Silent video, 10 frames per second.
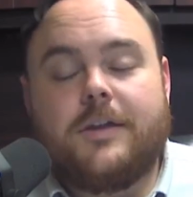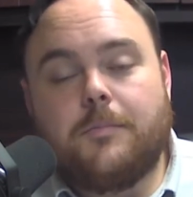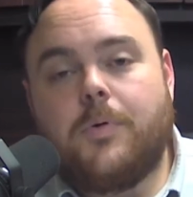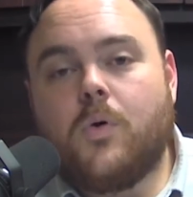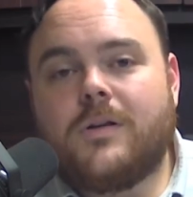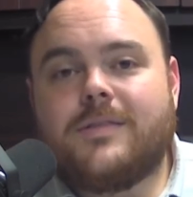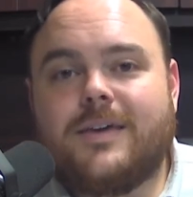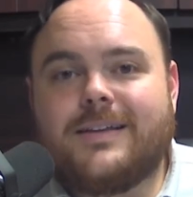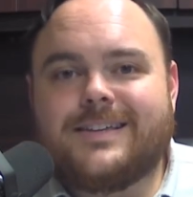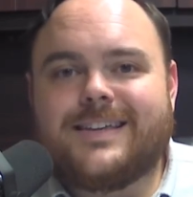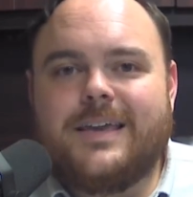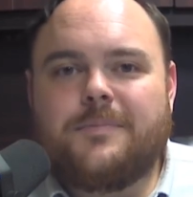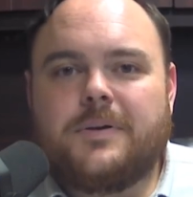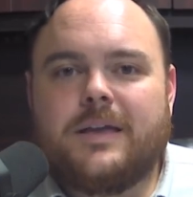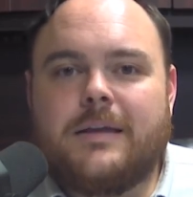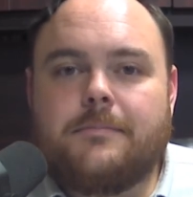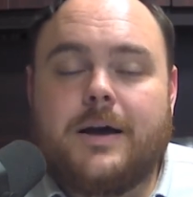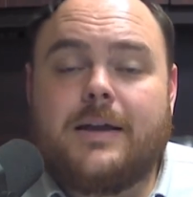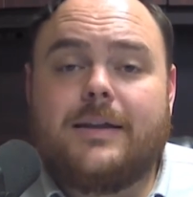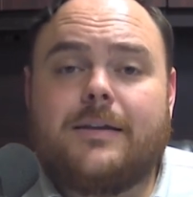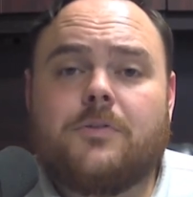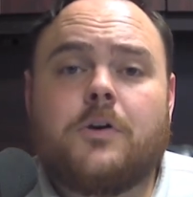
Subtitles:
The important thing to keep in mind here,